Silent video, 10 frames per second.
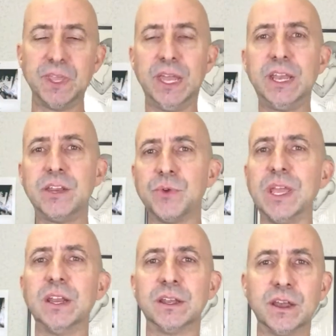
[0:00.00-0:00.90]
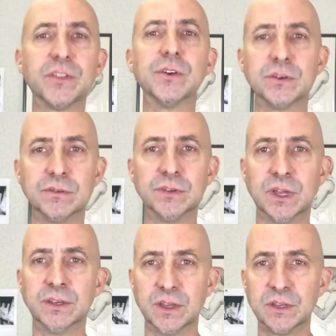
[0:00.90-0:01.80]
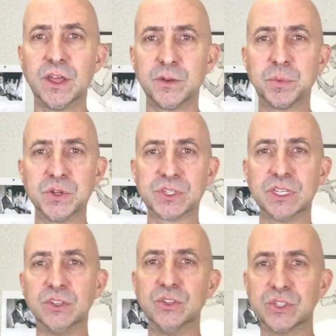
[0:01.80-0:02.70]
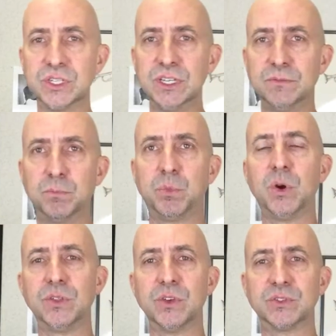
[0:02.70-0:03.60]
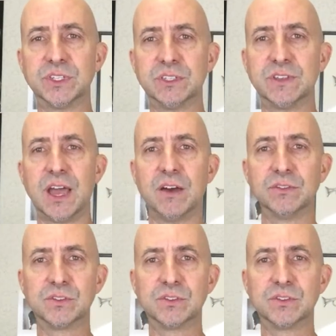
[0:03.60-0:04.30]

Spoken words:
At any rate, another person can usually point those things out.